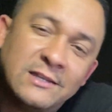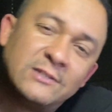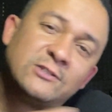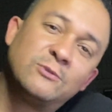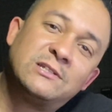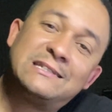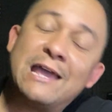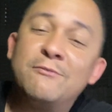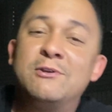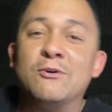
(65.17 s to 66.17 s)
So
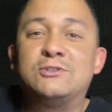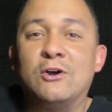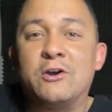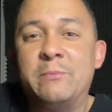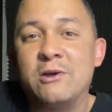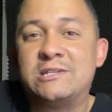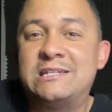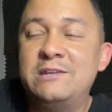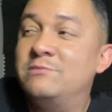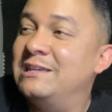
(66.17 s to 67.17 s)
today we're going to talk about
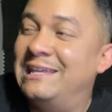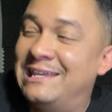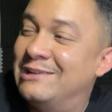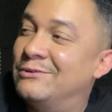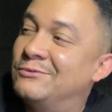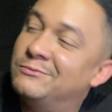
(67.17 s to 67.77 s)
Shiba Inu.